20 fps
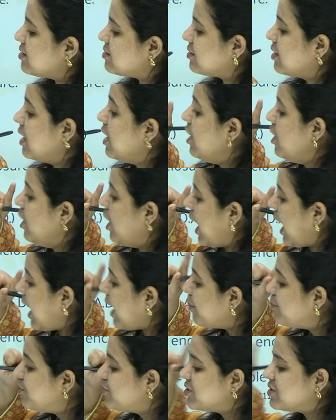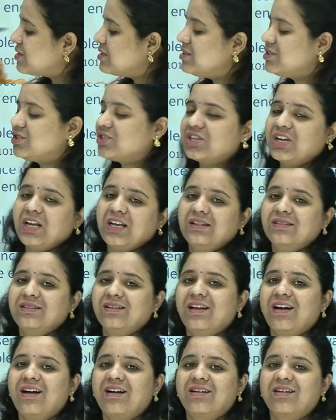is absent in the
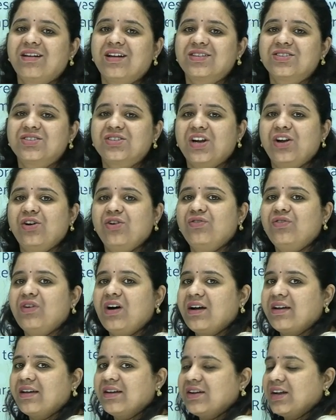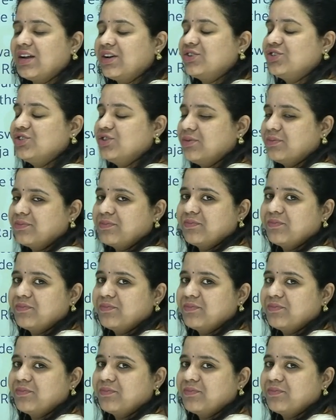Nagara style of architecture.